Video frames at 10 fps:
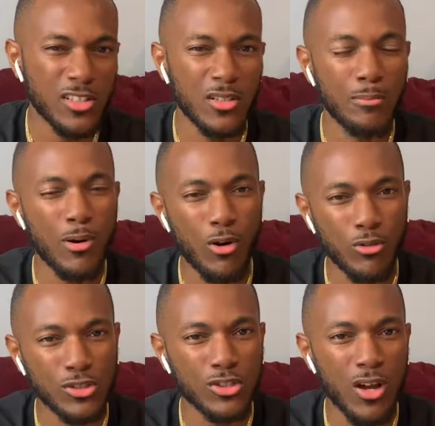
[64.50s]
to the
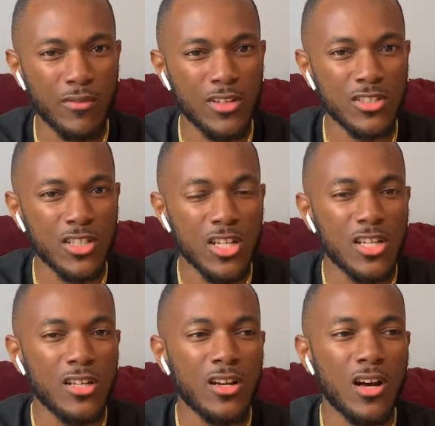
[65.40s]
post office,
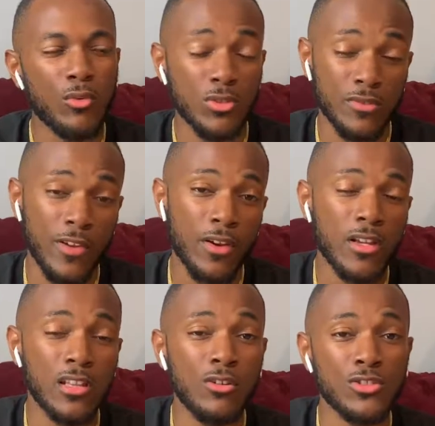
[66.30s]
which was very
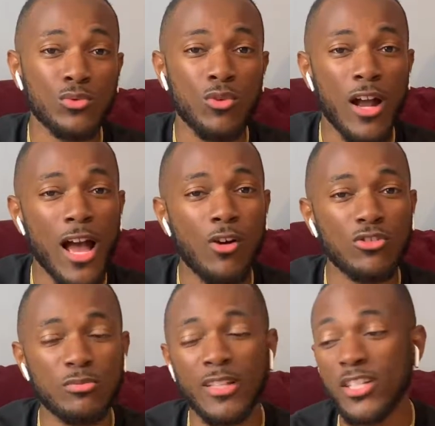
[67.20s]
close to her
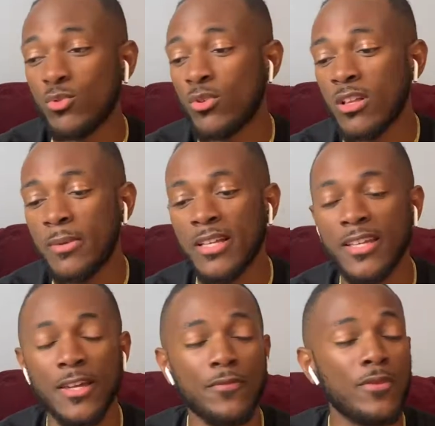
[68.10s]
house, but they just wanted me to
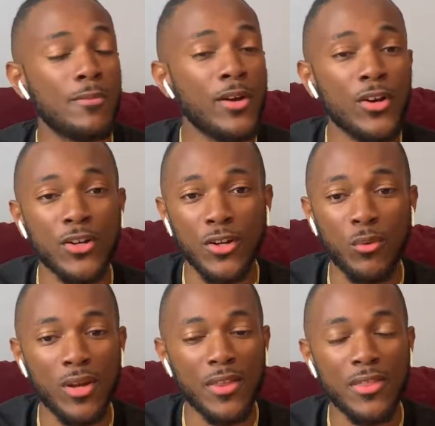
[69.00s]
get familiar
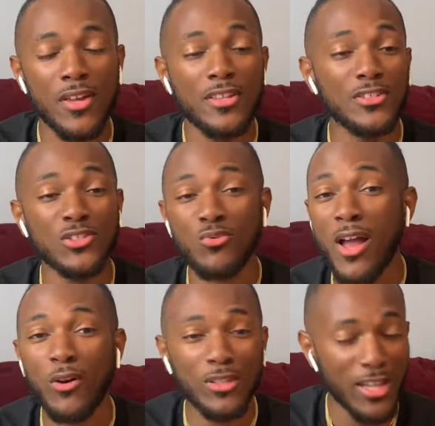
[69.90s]
with the
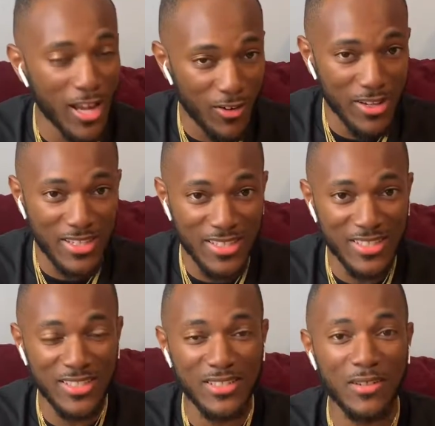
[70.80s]
surrounding areas
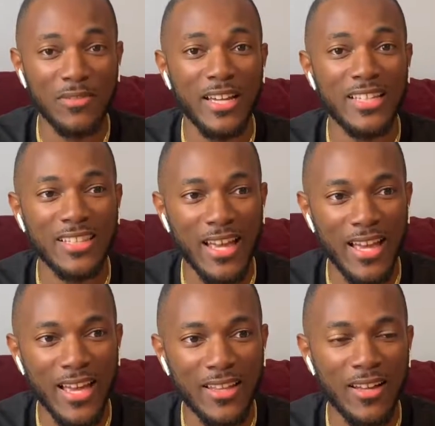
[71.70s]
and stuff like
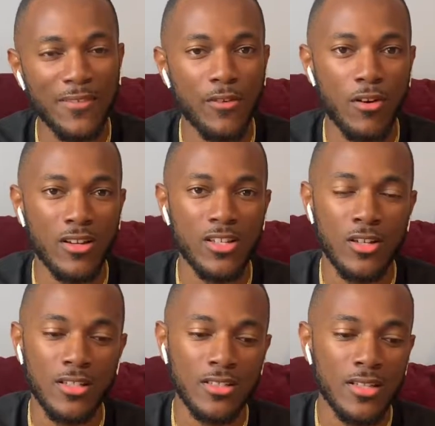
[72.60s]
that,
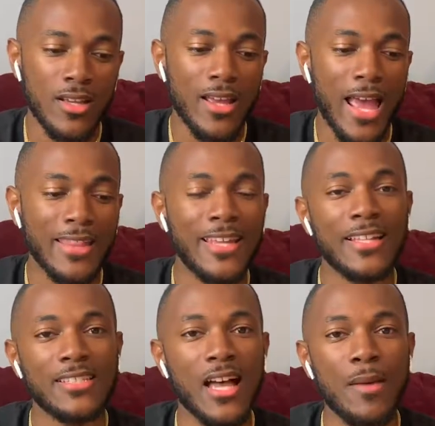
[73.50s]
because at
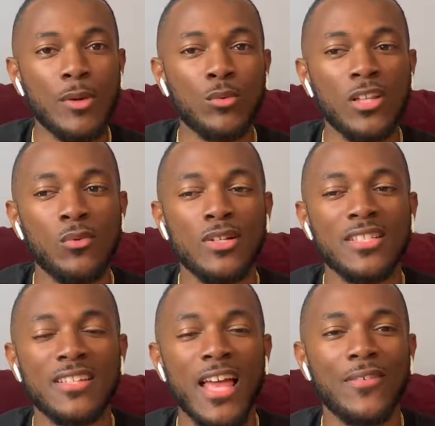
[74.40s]
that time it really
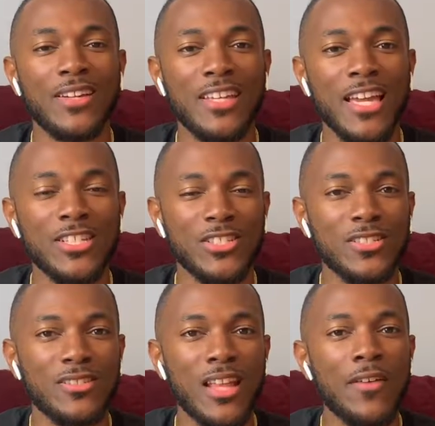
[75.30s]
wasn't
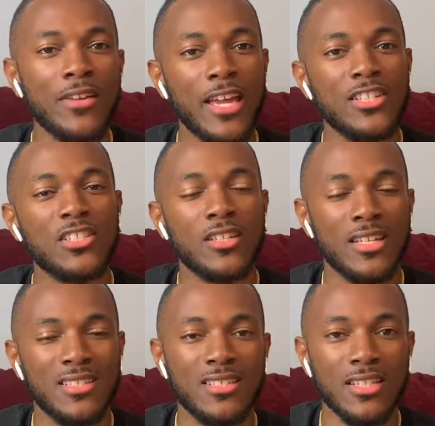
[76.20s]
navigation. Navigation
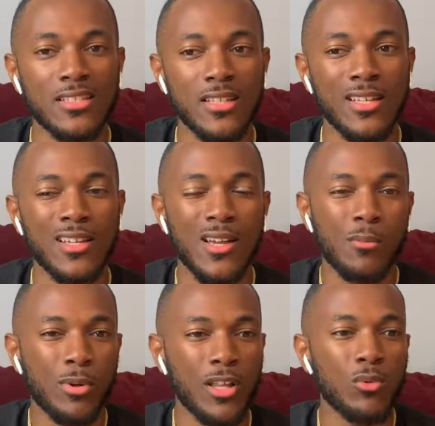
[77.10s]
existed,
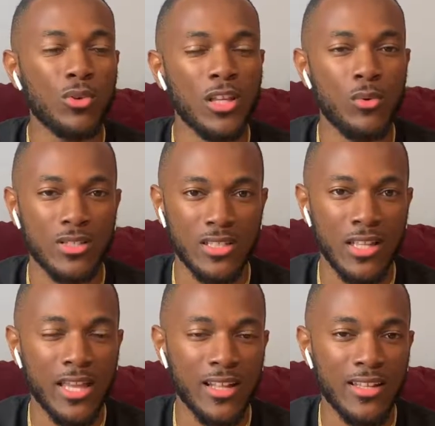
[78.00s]
but it really wasn't
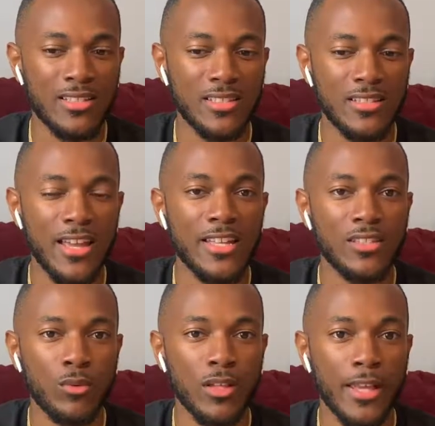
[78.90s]
like it is today,
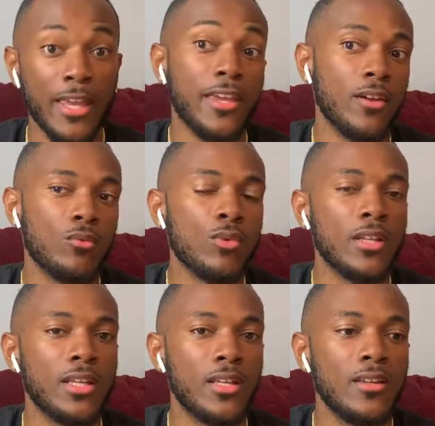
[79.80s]
to where like it can
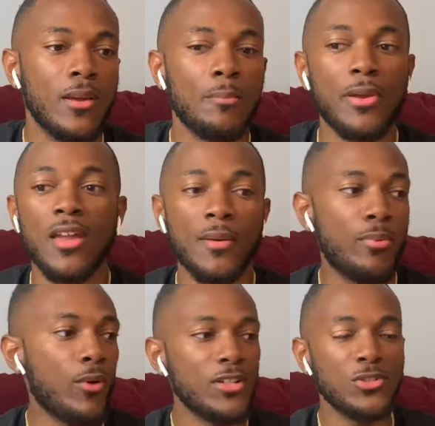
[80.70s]
really
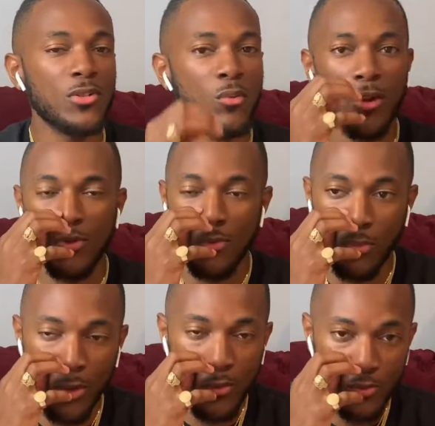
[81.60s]
pinpoint you to where
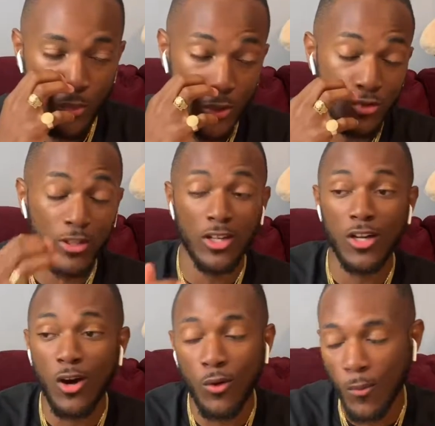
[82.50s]
you trying to
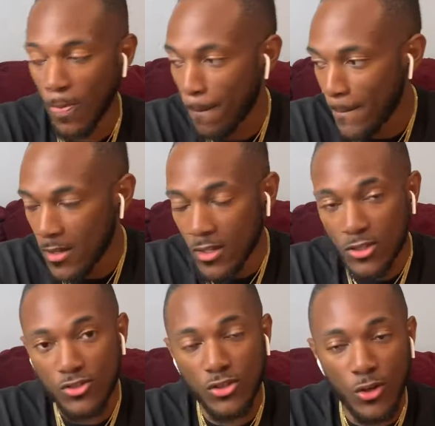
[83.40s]
go.
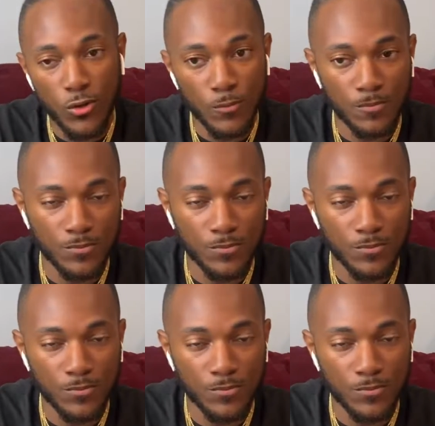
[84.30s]
So